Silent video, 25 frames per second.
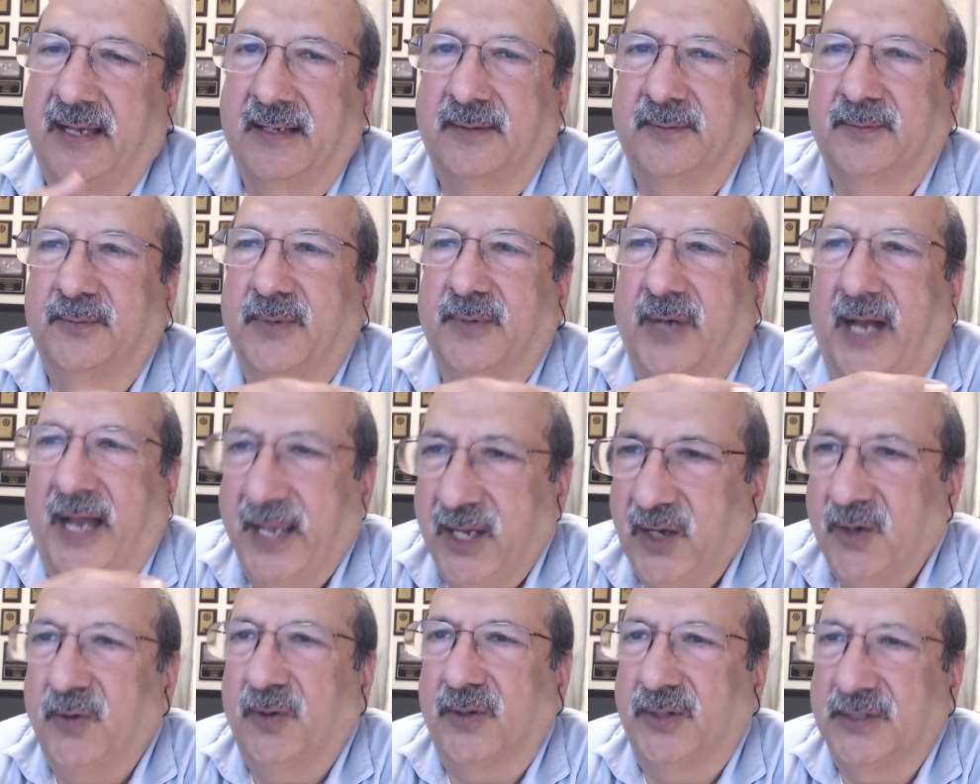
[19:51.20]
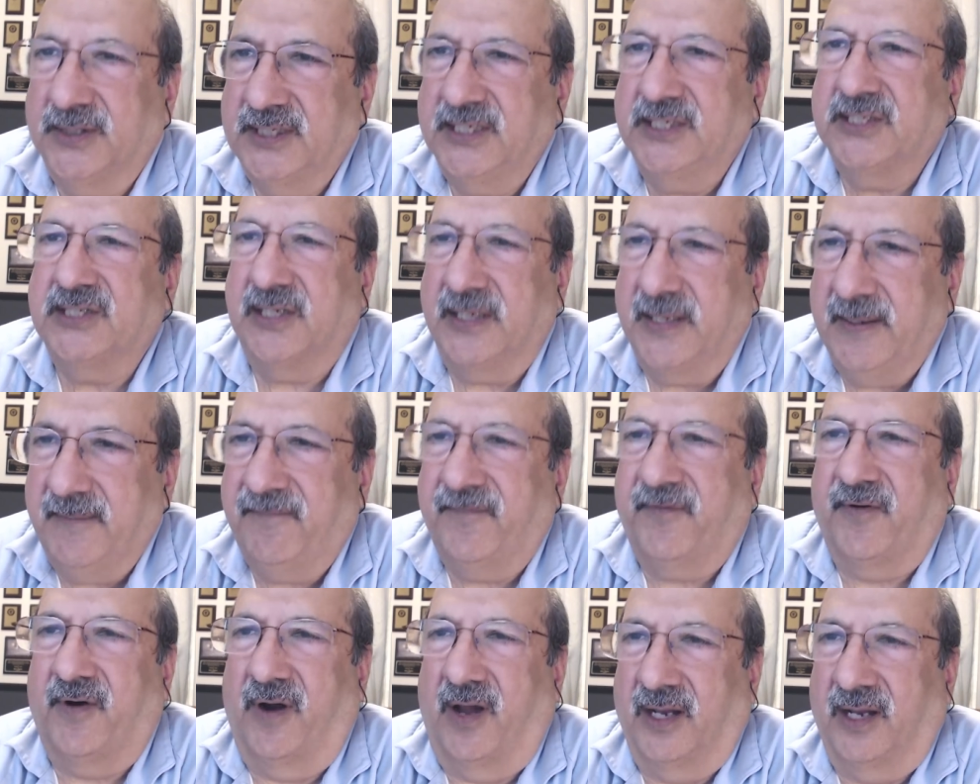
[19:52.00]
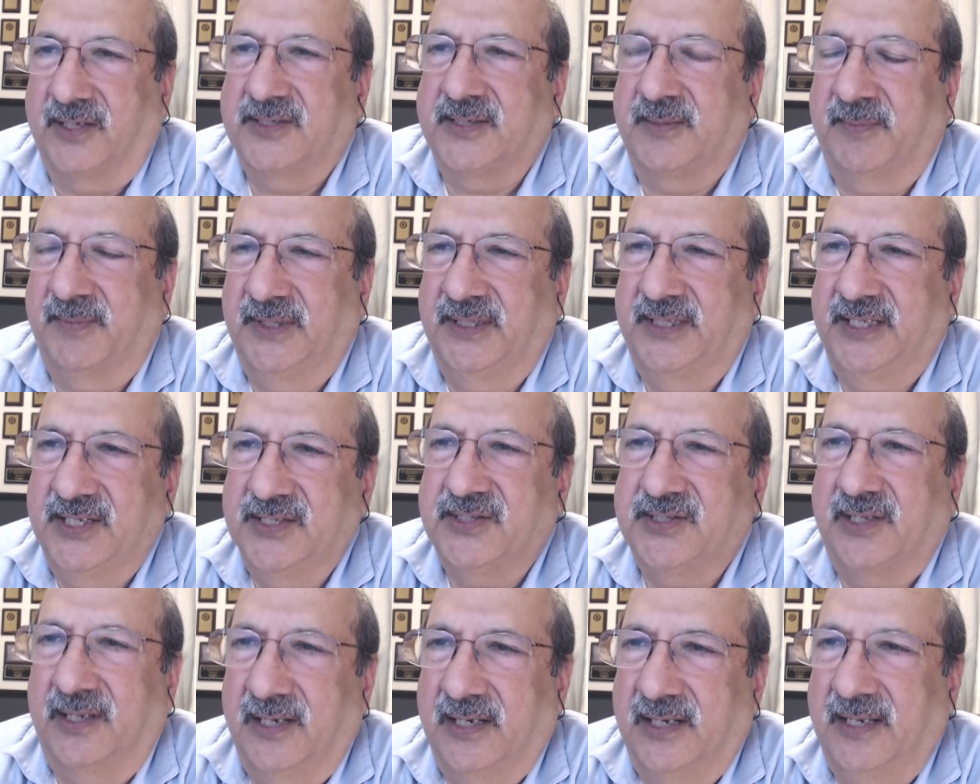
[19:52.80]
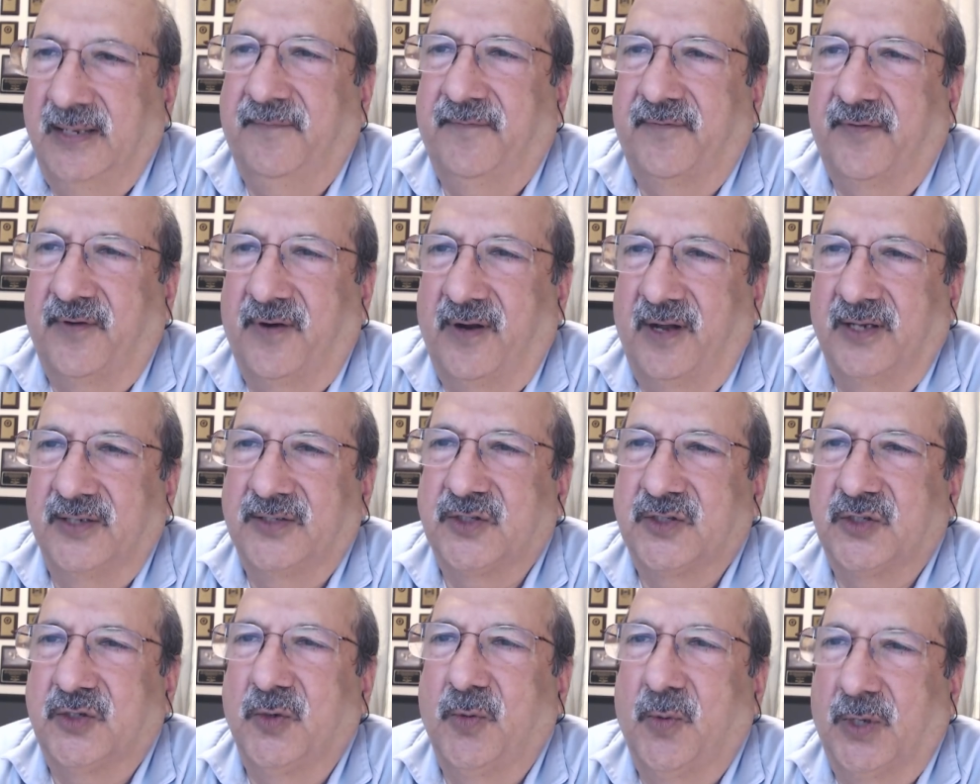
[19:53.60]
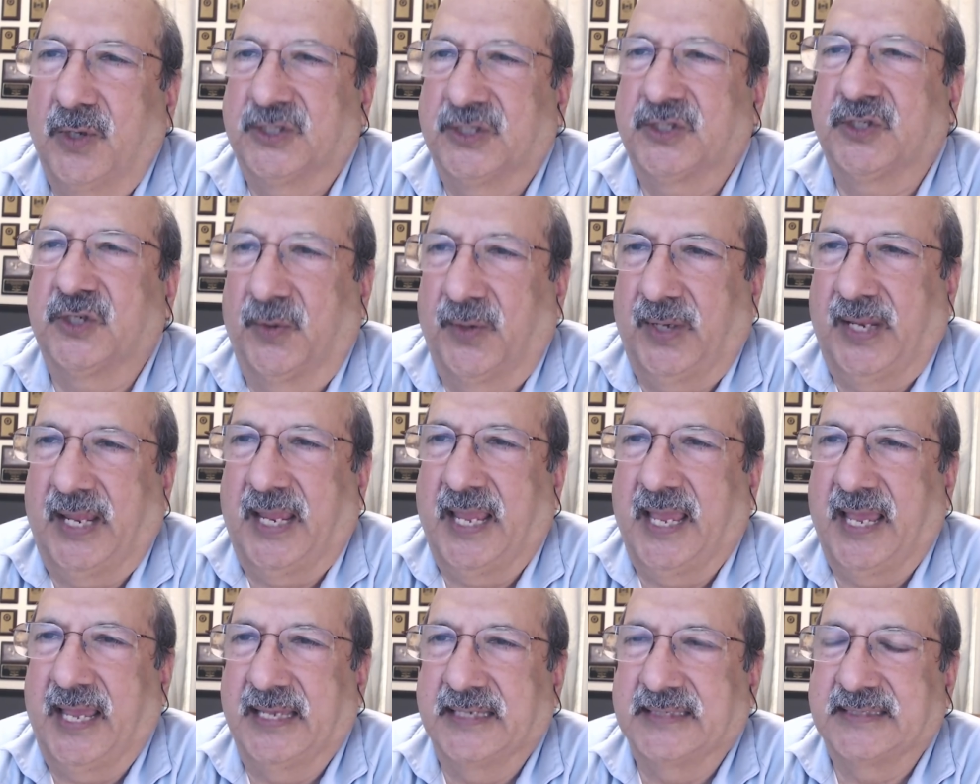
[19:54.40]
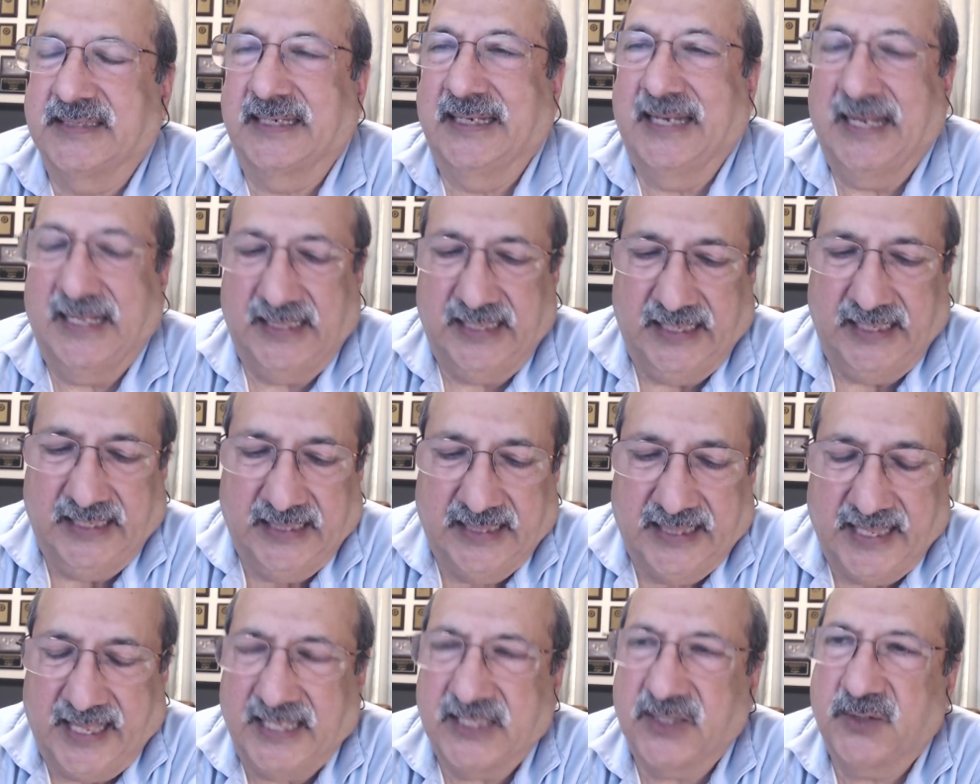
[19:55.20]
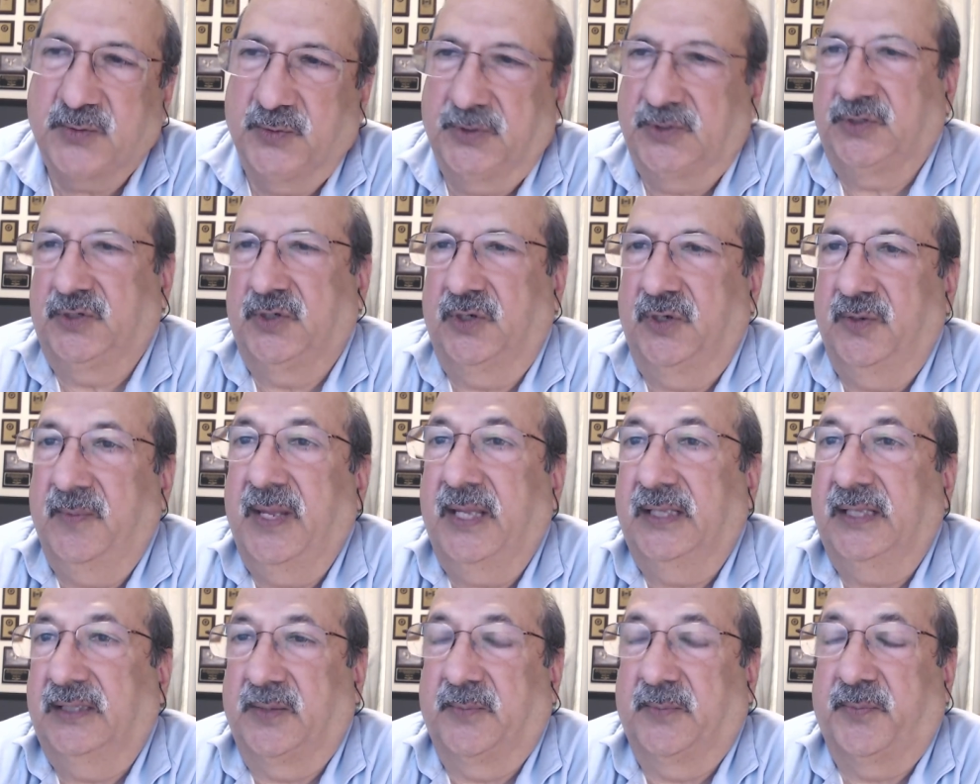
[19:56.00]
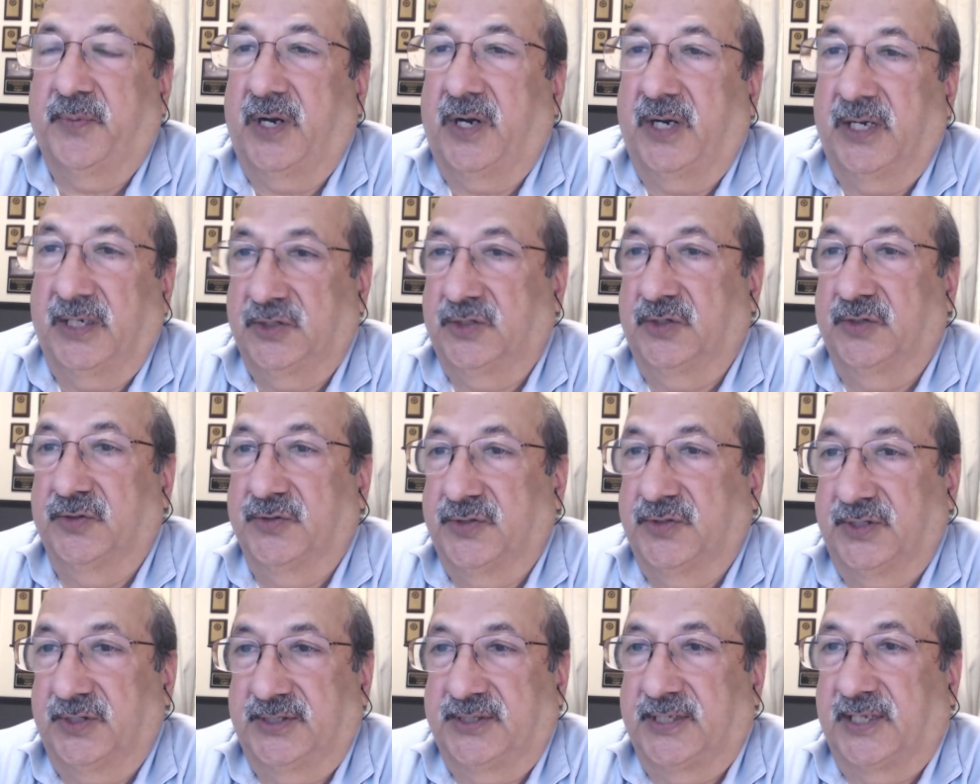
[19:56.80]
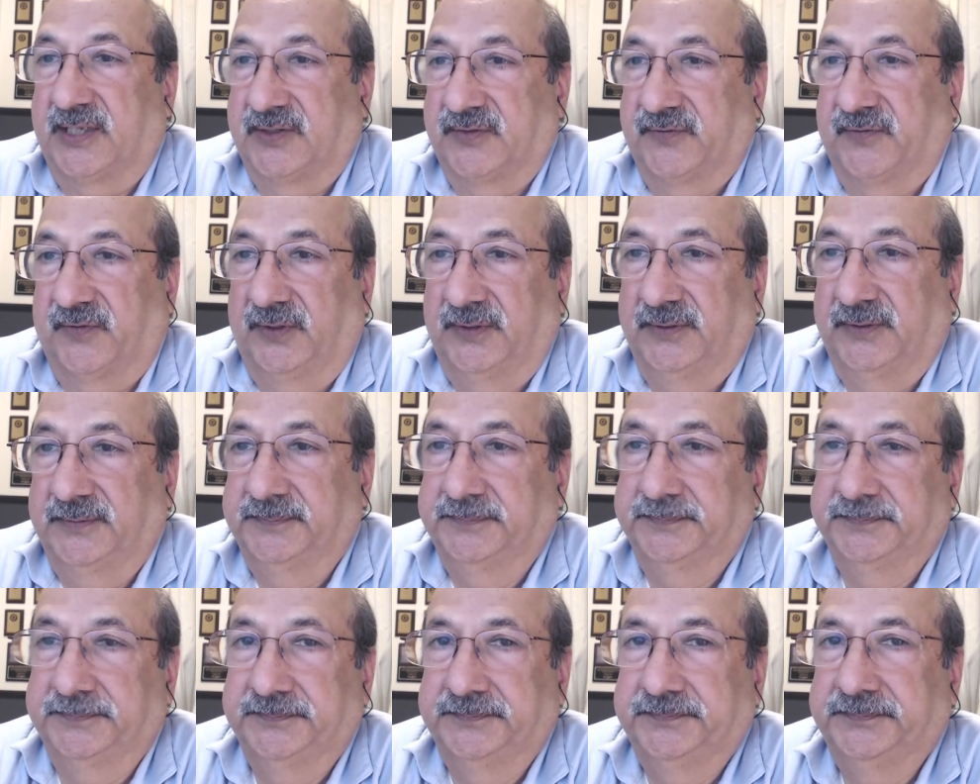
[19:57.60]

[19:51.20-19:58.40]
uh, I call these leapfrogs. I mean, these are leapfrogs to what Sony has, and I think that's what's going to make the product so successful.